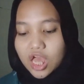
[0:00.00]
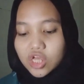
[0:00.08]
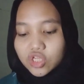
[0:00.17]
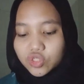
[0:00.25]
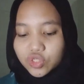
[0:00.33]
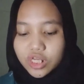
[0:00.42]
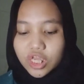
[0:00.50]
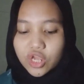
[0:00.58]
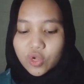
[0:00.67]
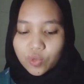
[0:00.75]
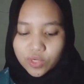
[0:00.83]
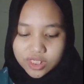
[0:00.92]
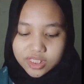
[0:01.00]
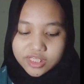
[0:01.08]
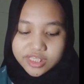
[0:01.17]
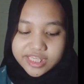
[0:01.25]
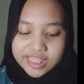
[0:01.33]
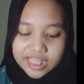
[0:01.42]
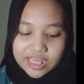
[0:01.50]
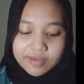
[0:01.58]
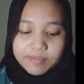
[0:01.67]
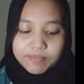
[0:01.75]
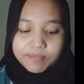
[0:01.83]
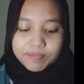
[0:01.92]
Soon he was
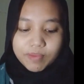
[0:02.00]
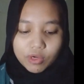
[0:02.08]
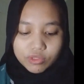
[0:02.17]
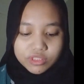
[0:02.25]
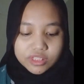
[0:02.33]
sitting bowed